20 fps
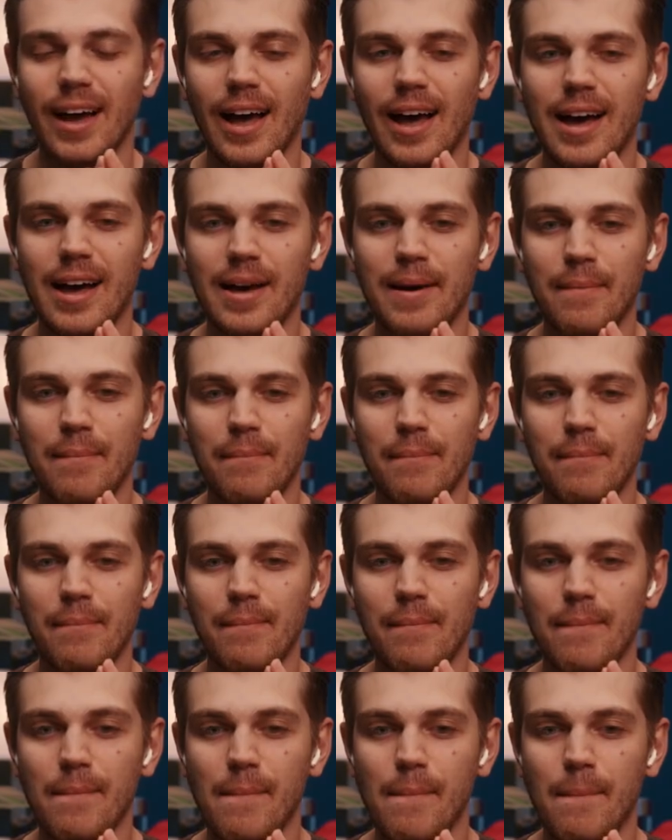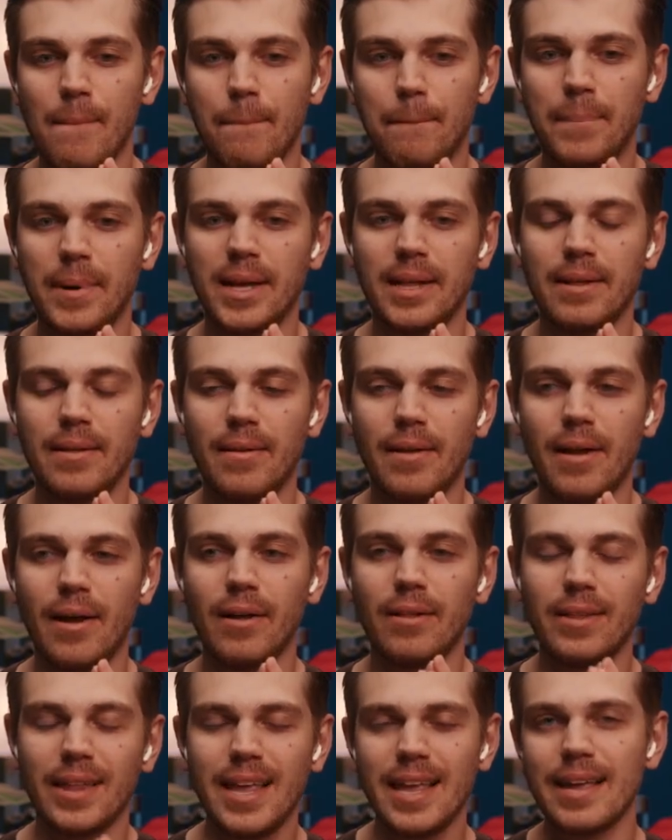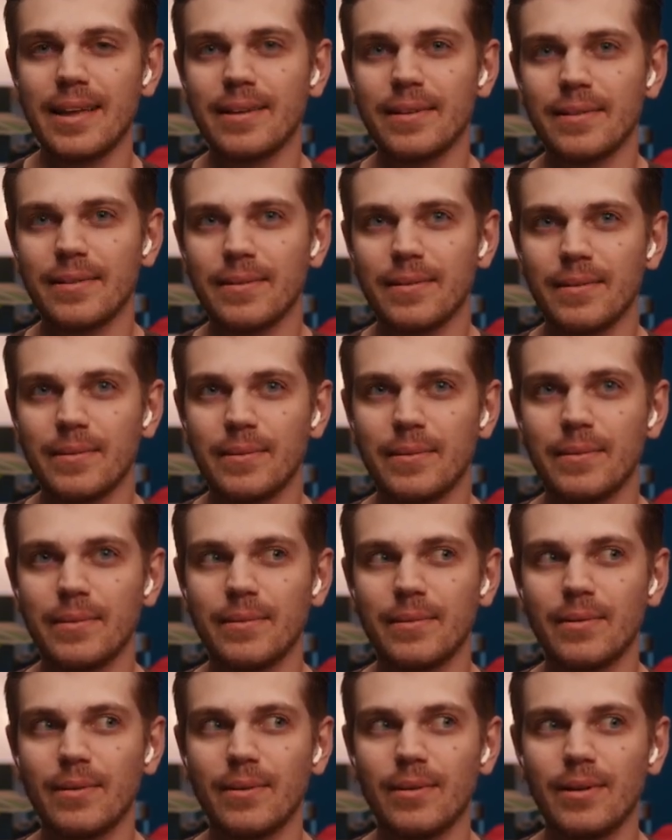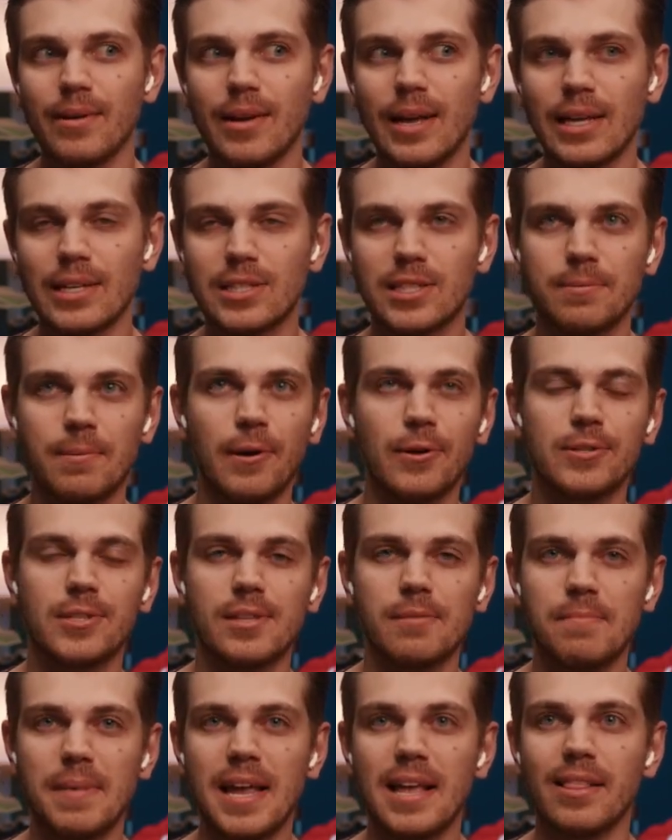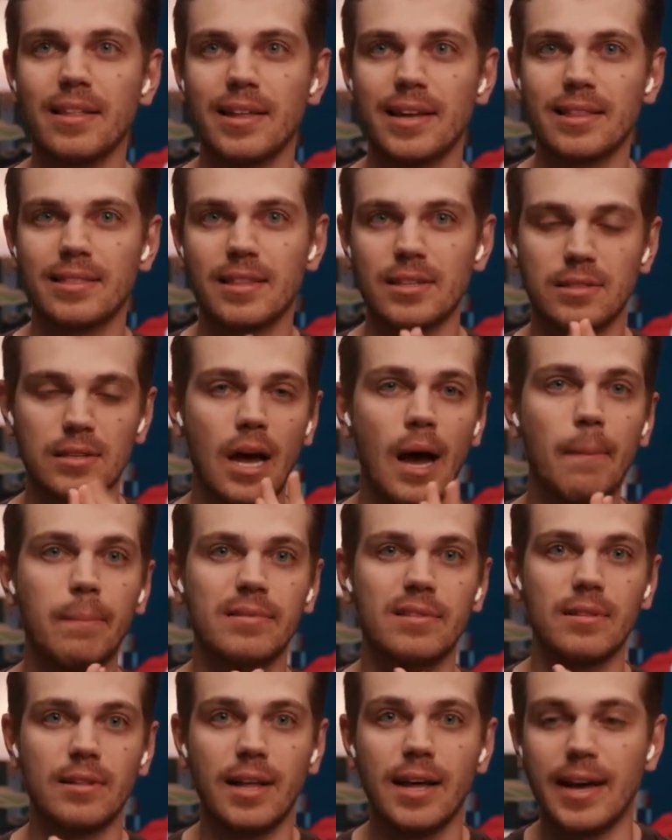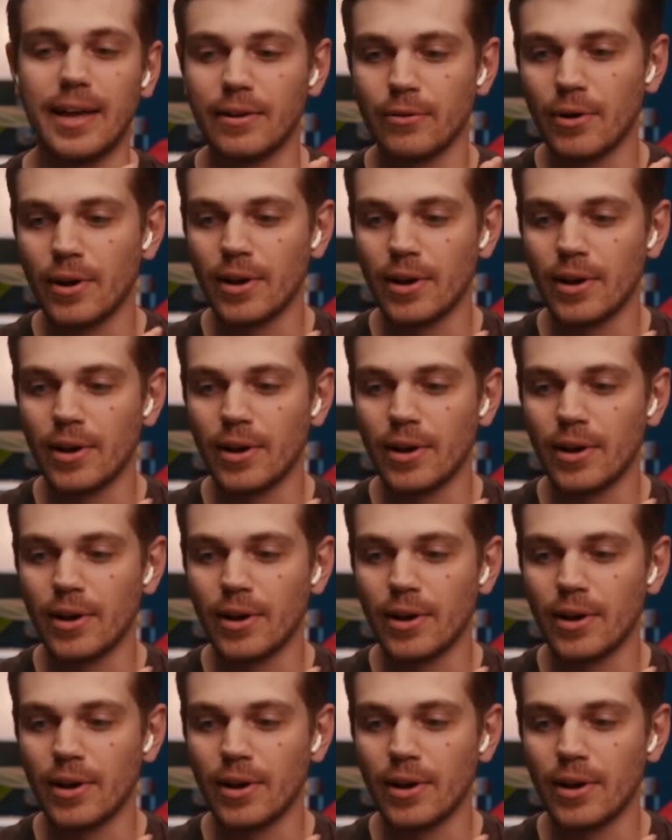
But Elite is supposed to be like the top of the line,